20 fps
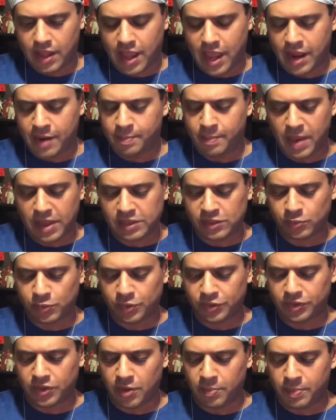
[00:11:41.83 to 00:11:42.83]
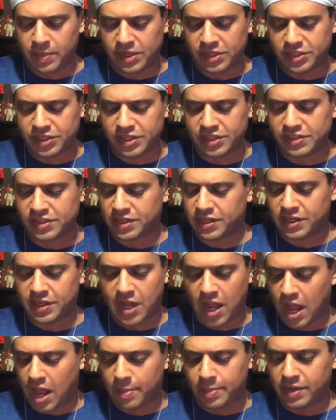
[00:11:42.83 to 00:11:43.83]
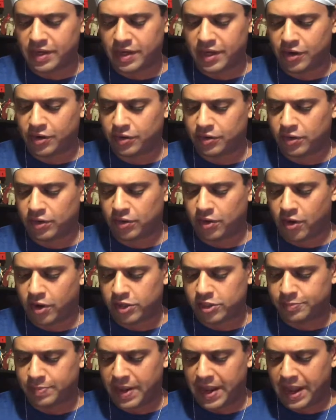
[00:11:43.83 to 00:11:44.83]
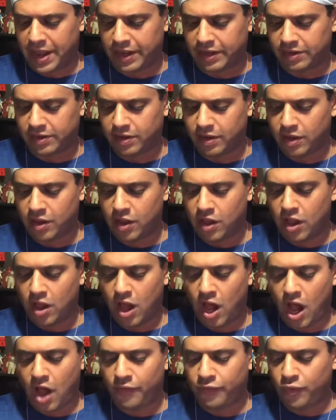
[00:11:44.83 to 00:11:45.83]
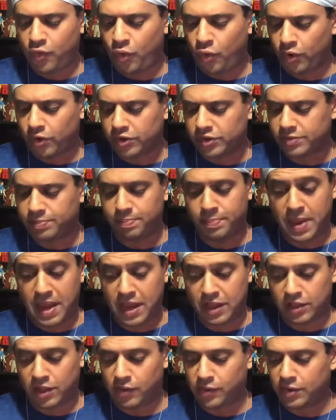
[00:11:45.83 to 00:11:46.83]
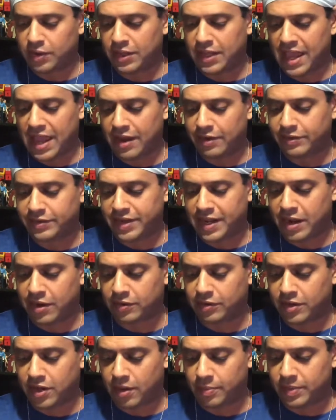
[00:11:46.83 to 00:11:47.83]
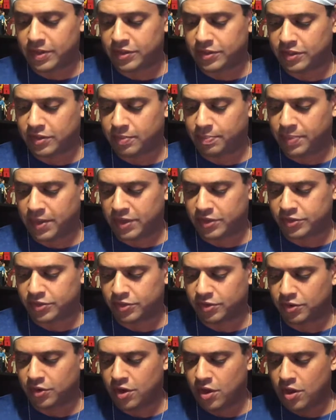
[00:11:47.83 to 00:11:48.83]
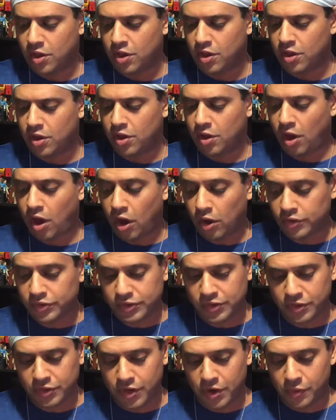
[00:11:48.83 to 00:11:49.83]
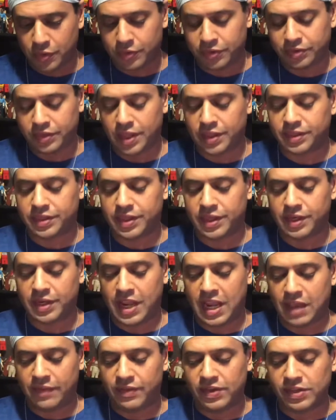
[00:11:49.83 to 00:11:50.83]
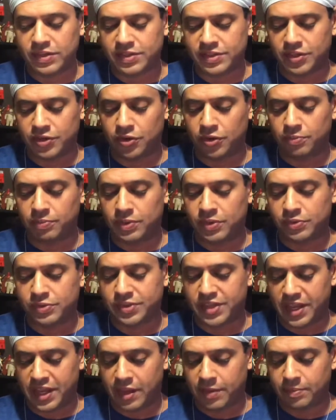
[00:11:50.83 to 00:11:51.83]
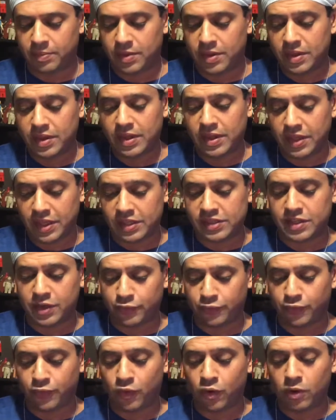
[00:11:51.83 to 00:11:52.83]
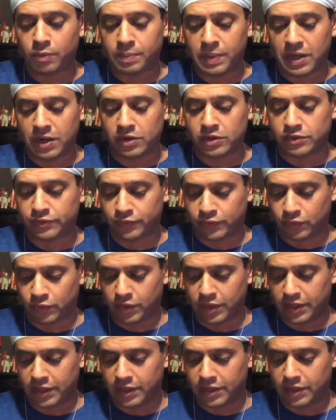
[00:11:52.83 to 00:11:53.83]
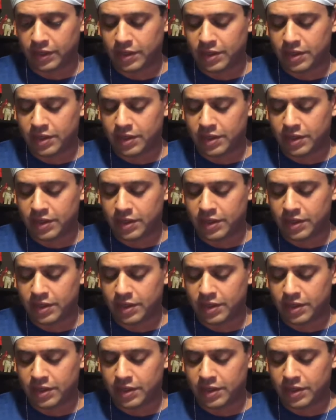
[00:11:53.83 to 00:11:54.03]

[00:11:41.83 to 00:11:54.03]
and mess with their missions and commandeer the launch pad. Of course, Payload and Countdown come into the picture. Also note that the Navy SEAL Museum is in Fort Pierce, Florida.